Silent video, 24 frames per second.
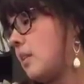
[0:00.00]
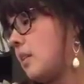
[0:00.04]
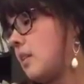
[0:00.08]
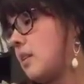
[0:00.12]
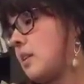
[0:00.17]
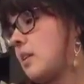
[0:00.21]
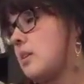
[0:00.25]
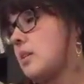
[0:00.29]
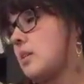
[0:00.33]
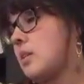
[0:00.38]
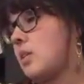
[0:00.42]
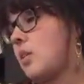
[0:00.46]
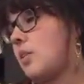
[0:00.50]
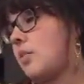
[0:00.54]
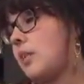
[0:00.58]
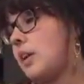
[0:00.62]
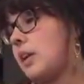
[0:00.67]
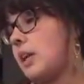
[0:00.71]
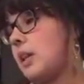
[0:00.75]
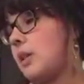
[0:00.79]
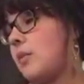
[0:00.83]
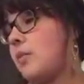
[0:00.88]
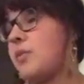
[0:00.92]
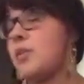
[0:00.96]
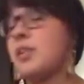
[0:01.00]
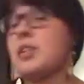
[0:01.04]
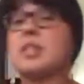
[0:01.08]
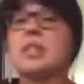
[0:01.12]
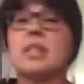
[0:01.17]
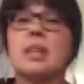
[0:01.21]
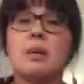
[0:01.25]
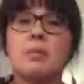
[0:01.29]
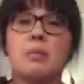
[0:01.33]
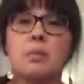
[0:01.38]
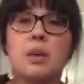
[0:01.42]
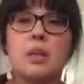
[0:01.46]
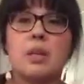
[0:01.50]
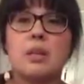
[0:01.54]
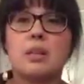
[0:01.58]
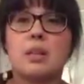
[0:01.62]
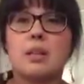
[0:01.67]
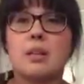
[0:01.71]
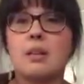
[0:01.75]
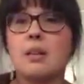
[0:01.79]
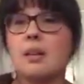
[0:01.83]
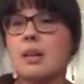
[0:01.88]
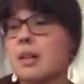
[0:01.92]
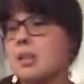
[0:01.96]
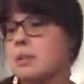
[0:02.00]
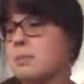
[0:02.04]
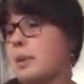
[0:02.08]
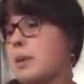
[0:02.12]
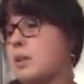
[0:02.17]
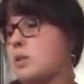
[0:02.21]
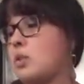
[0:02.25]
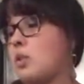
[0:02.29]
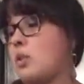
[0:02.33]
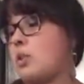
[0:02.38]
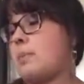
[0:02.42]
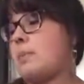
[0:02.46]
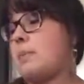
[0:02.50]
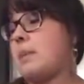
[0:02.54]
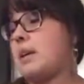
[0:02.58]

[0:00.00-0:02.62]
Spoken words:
this curriculum for the same reason as my daughter,